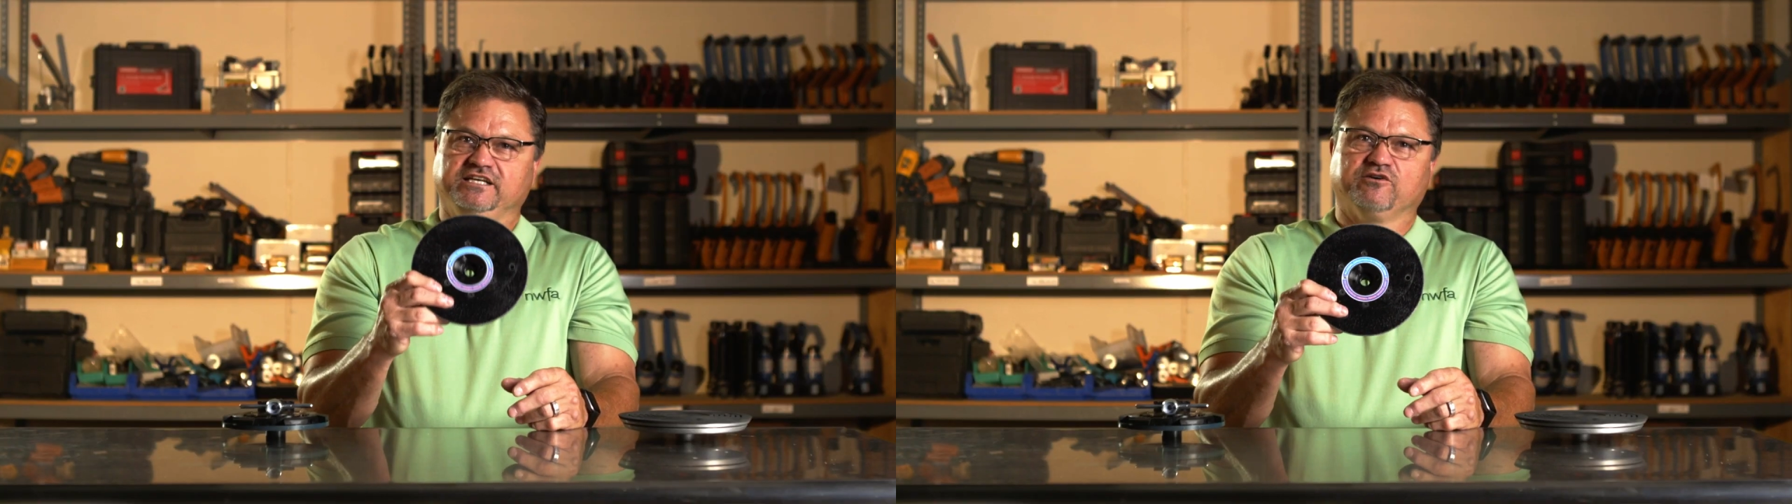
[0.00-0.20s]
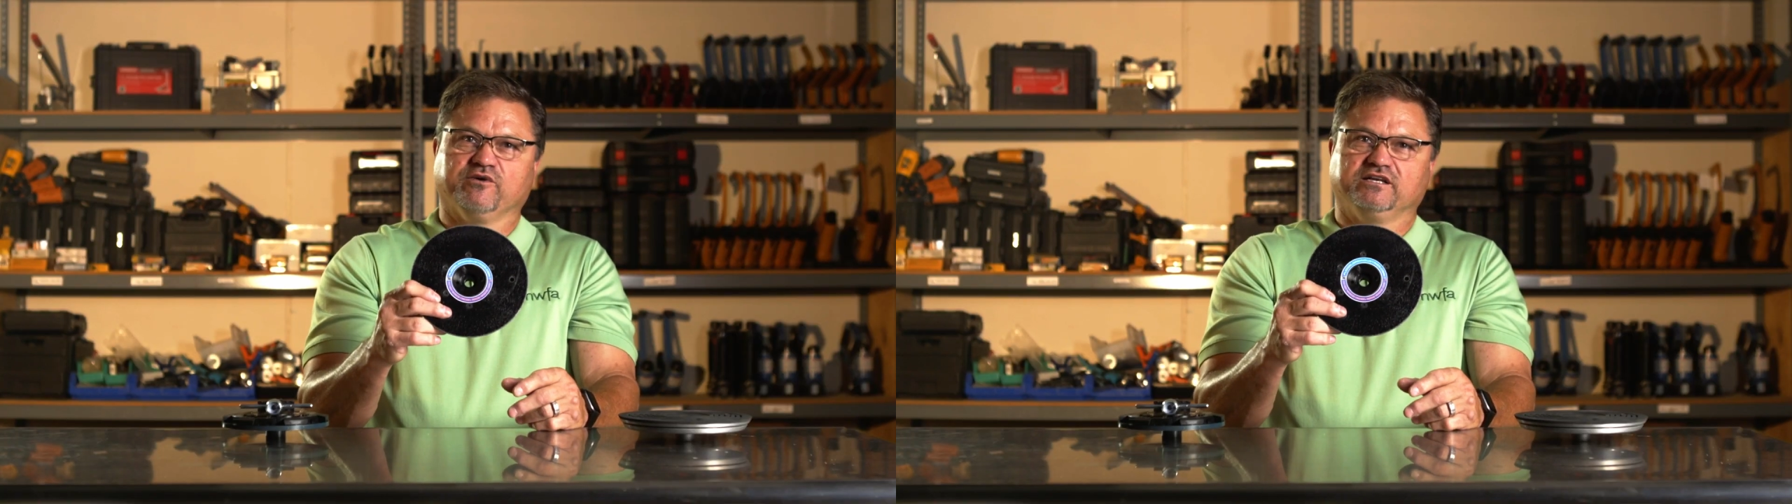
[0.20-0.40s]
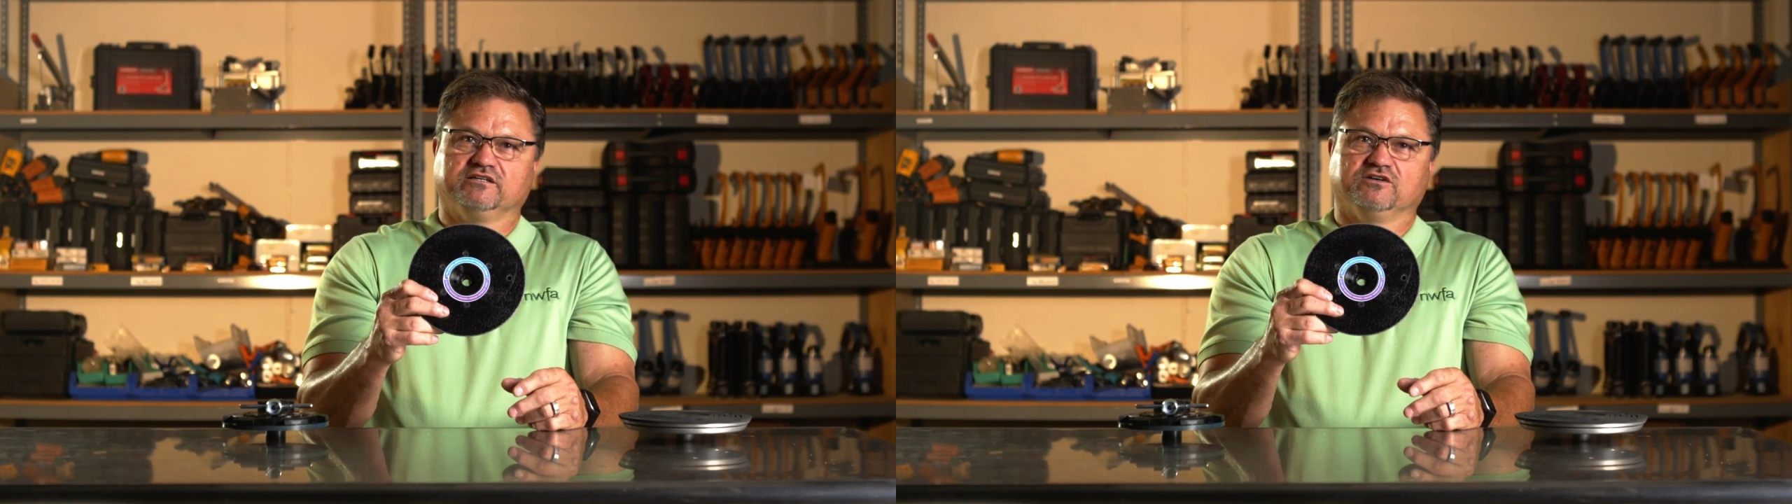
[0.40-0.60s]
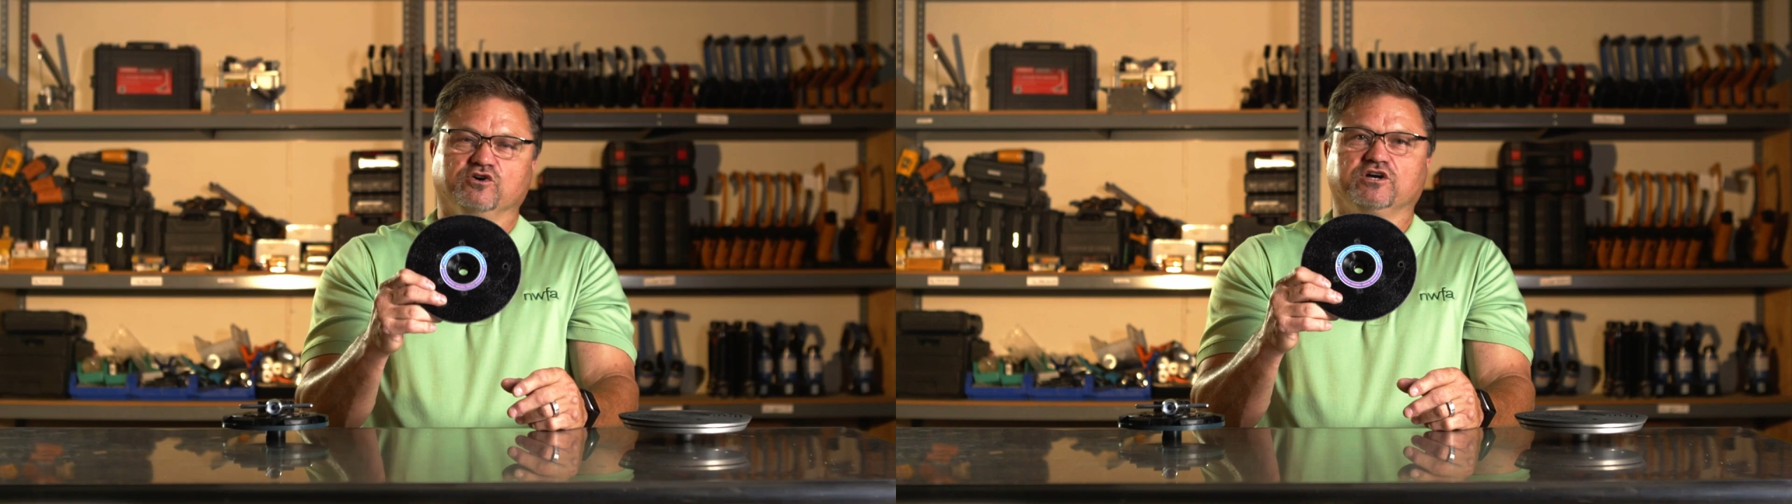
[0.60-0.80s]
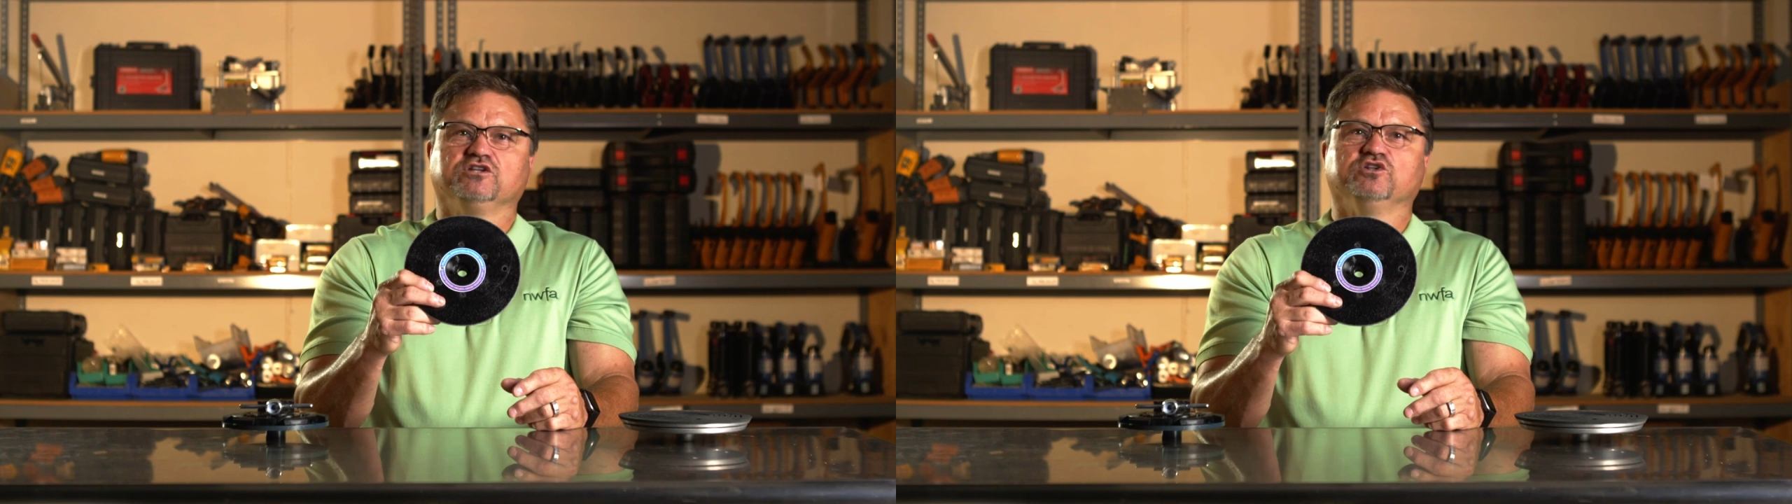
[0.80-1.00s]
grit
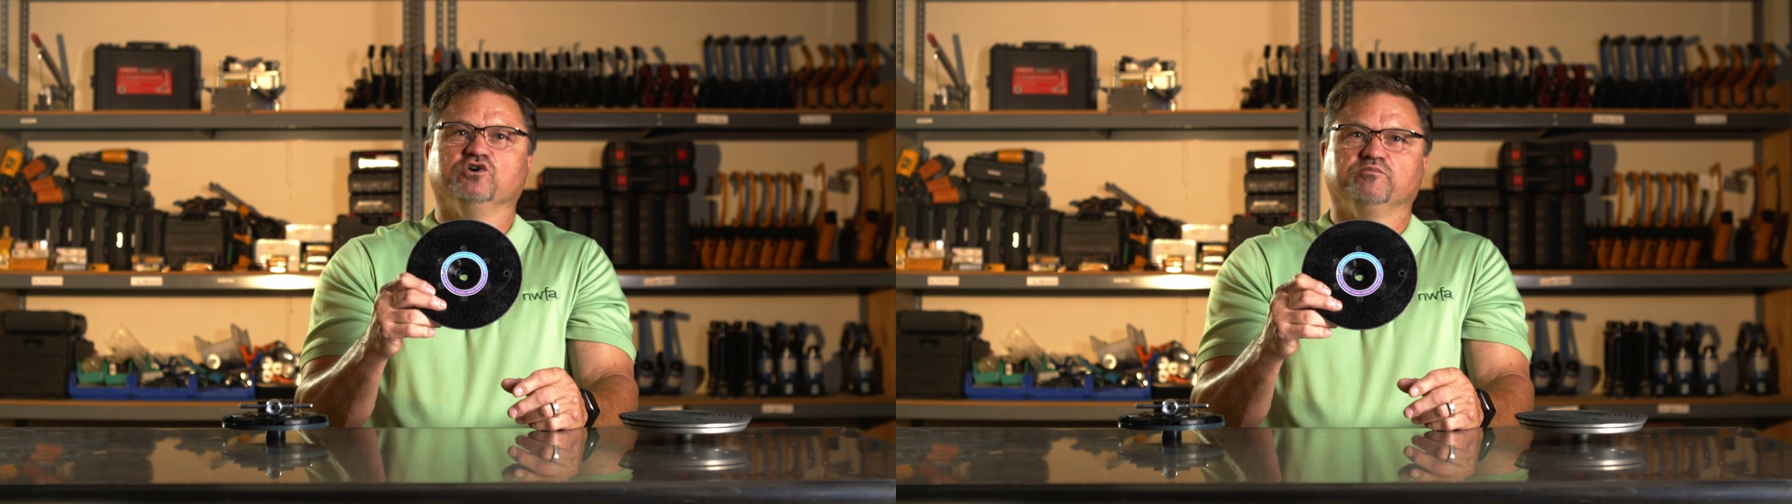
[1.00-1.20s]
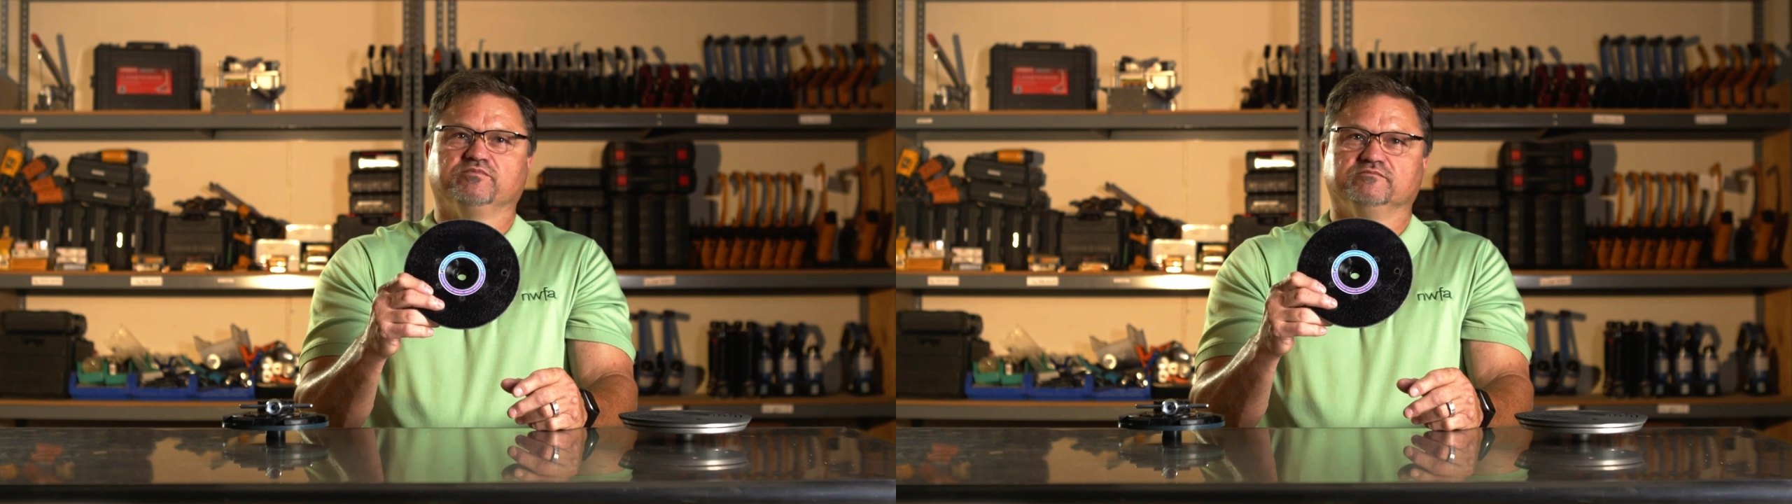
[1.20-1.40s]
hook and loop